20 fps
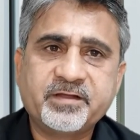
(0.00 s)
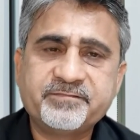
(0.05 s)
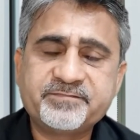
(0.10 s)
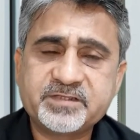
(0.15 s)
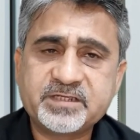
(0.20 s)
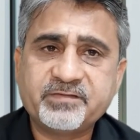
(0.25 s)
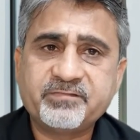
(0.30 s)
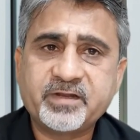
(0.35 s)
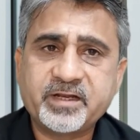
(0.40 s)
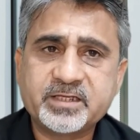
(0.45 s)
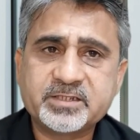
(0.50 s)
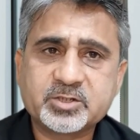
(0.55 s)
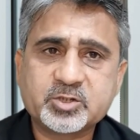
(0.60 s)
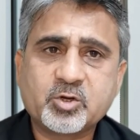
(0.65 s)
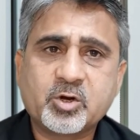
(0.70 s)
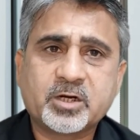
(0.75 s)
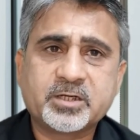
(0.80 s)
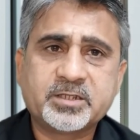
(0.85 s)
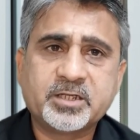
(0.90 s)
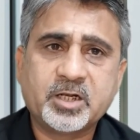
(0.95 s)
F7 has
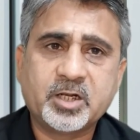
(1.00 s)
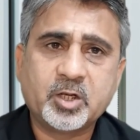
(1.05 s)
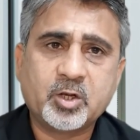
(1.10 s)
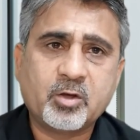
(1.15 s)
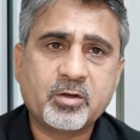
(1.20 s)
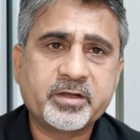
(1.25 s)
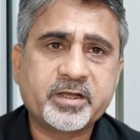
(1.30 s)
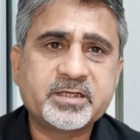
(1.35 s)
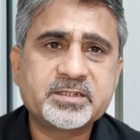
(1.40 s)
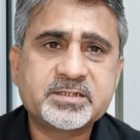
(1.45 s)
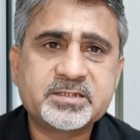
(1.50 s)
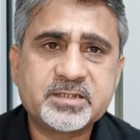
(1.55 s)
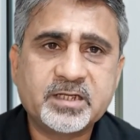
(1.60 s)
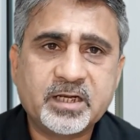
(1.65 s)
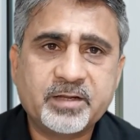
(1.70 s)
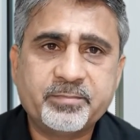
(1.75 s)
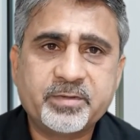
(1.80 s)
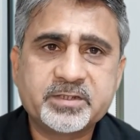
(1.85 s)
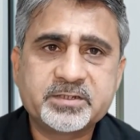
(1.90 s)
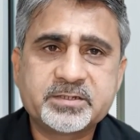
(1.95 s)
got the longest
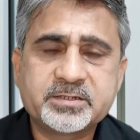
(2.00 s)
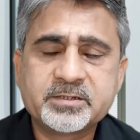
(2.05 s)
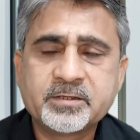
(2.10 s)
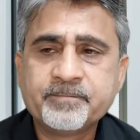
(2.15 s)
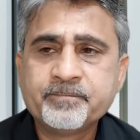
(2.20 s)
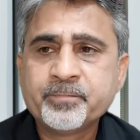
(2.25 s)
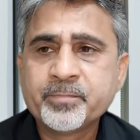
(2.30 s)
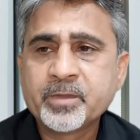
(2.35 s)
syllabus